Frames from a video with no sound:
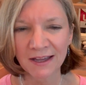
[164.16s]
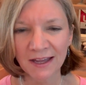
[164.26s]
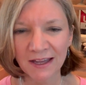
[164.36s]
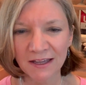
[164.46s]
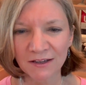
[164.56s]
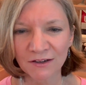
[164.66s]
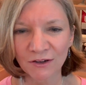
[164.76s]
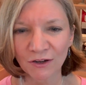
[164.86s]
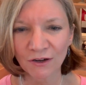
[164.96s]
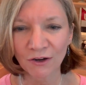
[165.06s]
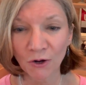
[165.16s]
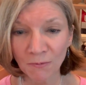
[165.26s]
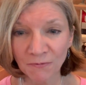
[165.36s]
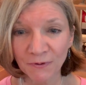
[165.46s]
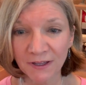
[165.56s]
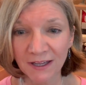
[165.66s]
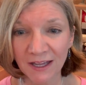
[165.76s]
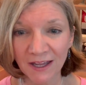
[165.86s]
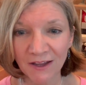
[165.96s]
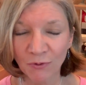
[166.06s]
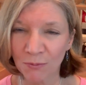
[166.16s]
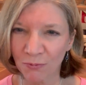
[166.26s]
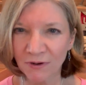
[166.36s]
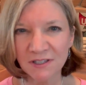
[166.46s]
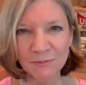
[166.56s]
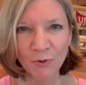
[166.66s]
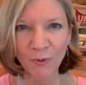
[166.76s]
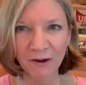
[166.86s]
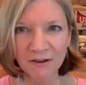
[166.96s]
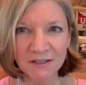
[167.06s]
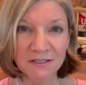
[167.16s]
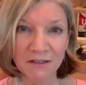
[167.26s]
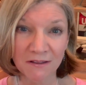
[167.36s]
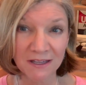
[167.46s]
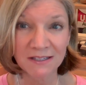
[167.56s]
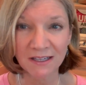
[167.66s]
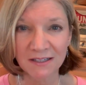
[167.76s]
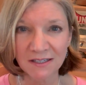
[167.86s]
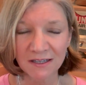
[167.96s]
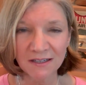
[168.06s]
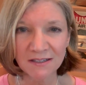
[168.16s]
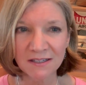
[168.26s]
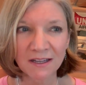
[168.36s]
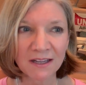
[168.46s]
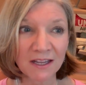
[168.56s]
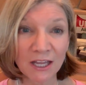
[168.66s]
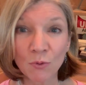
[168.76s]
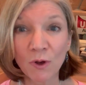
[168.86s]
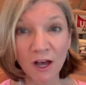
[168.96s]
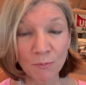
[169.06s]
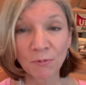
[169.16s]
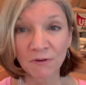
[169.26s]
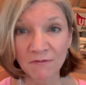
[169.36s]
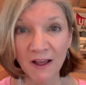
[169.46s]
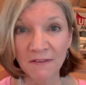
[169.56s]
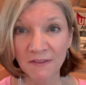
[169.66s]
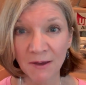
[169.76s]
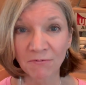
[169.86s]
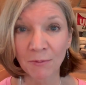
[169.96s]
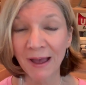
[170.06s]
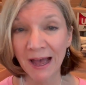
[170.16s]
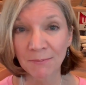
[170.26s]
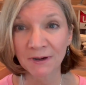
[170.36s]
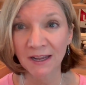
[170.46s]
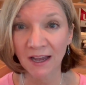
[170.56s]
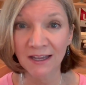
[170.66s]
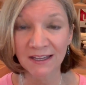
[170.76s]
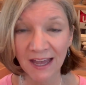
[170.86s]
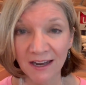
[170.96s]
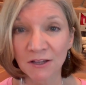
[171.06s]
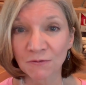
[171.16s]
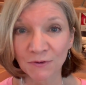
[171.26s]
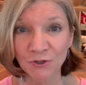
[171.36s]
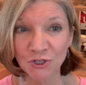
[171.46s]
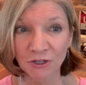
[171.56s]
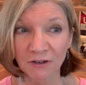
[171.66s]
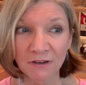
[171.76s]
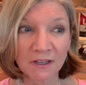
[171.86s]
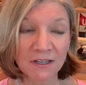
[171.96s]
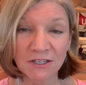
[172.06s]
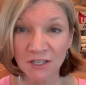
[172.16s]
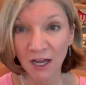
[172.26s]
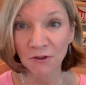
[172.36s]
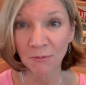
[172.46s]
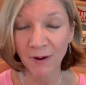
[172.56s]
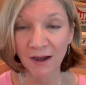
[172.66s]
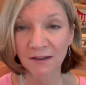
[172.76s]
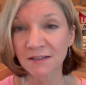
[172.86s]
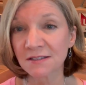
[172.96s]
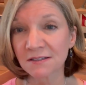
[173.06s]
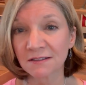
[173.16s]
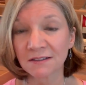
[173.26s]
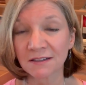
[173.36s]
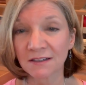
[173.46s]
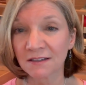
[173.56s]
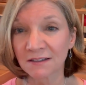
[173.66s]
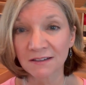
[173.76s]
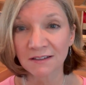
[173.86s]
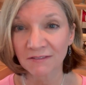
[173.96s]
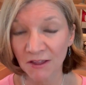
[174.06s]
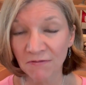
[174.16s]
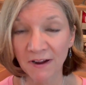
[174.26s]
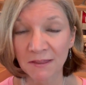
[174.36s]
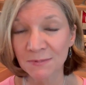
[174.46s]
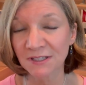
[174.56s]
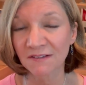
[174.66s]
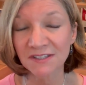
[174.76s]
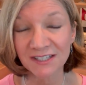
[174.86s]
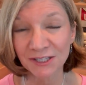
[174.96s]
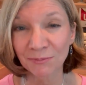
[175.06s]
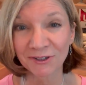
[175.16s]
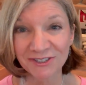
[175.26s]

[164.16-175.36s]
And hopefully, if we bring some awareness to these incidents, it will help prevent them from happening again in the future to other pilots uh, that find themselves in similar